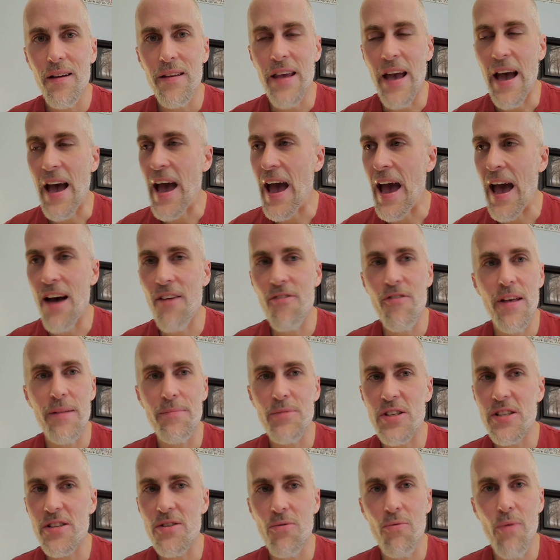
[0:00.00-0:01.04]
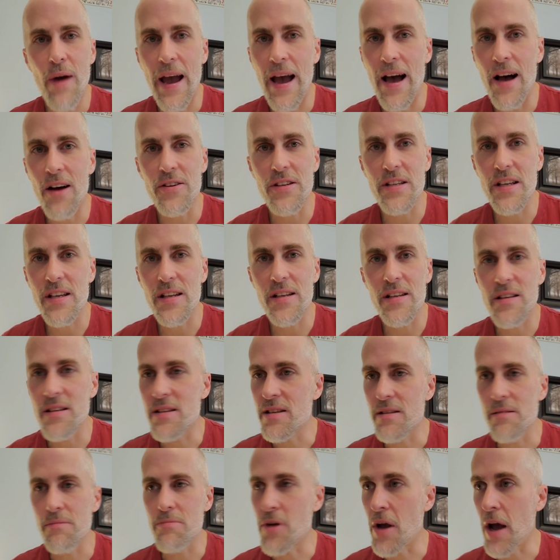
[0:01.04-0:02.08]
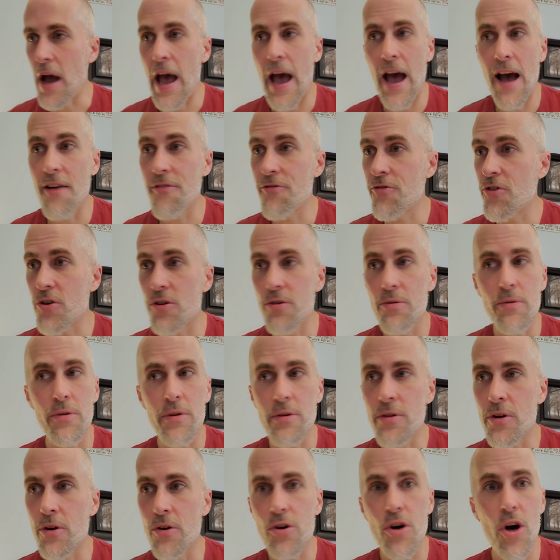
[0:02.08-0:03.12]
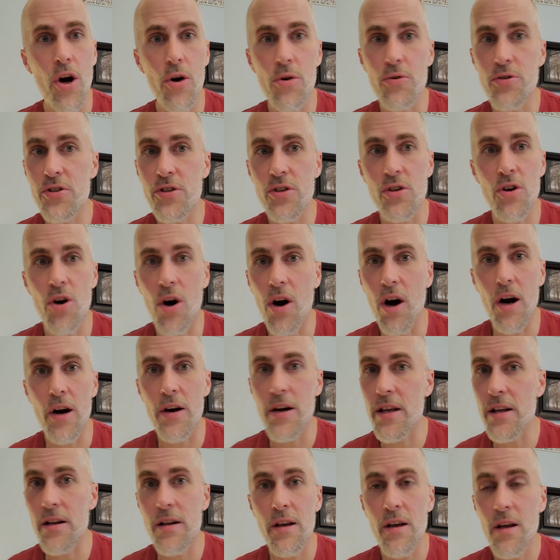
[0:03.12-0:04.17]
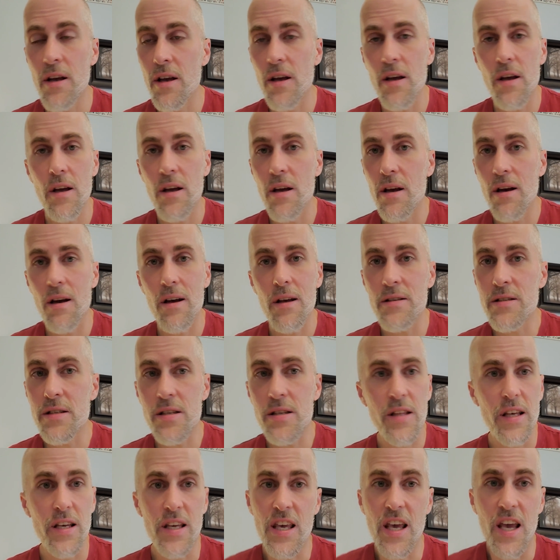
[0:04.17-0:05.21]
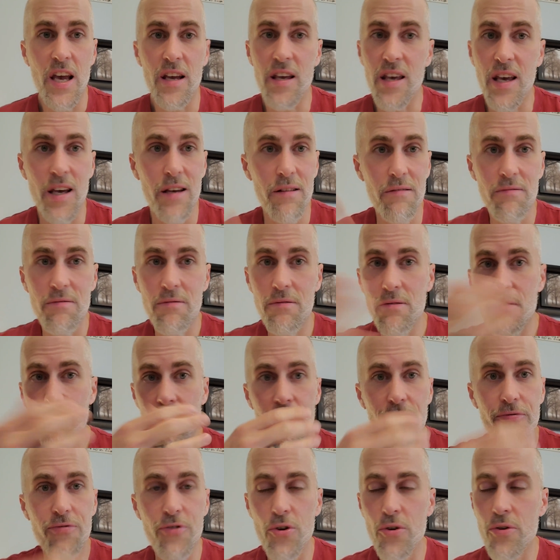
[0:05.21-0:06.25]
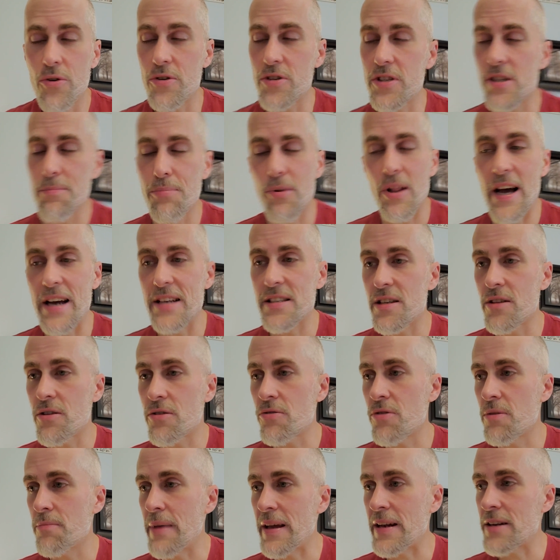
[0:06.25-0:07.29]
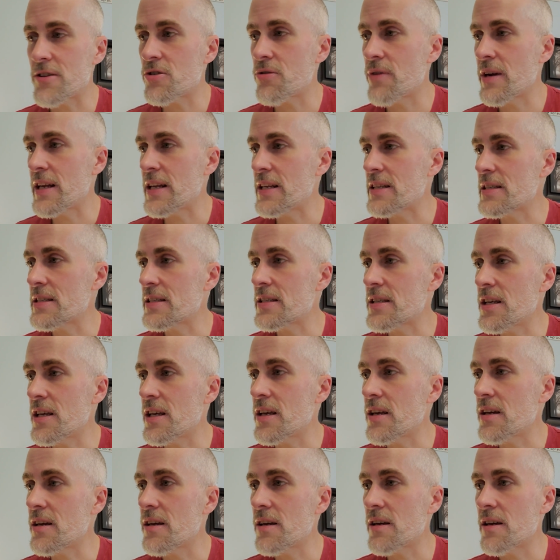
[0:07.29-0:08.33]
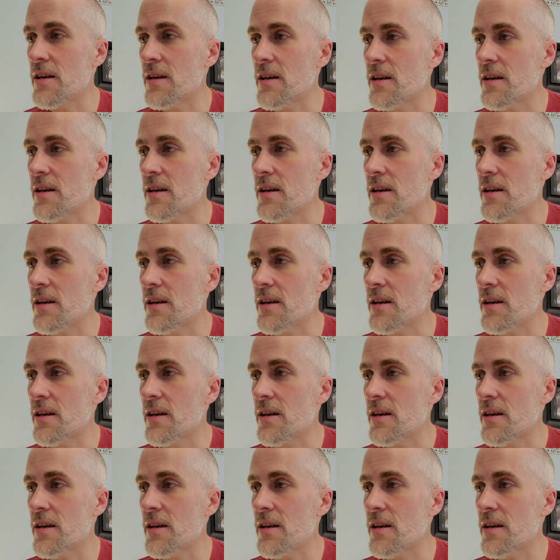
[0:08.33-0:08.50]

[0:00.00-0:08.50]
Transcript: you have them surrounded, you, you have their, their coast guarded so they can't get food or supplies in through the Mediterranean Sea.